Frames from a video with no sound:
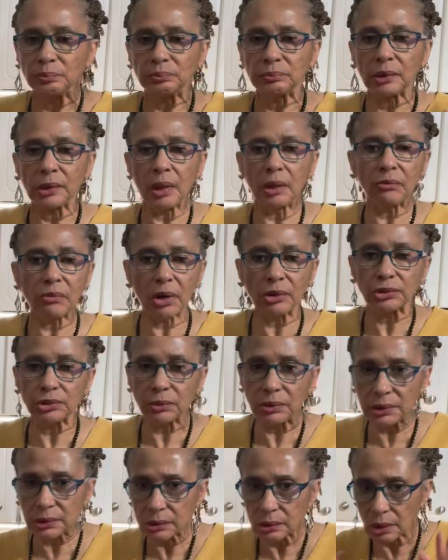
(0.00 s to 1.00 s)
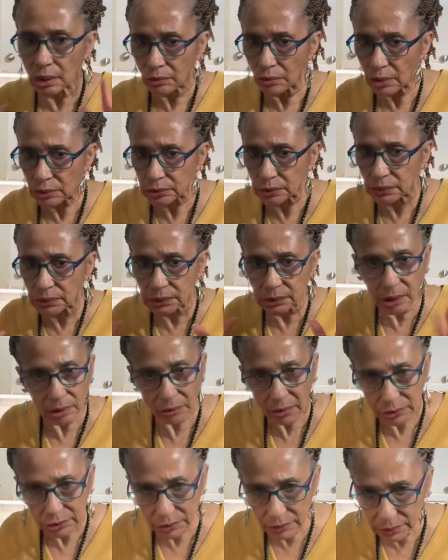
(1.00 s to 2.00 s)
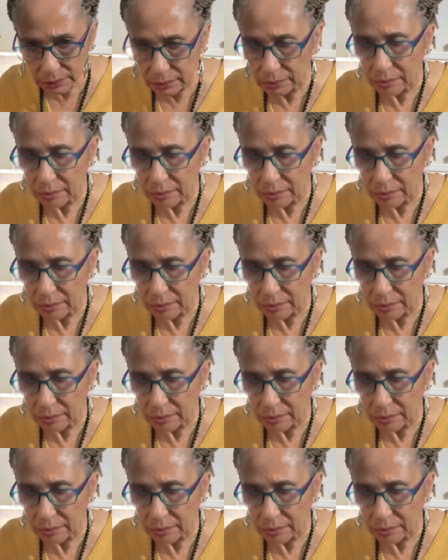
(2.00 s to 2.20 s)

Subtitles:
Good groceries, good groceries, good groceries.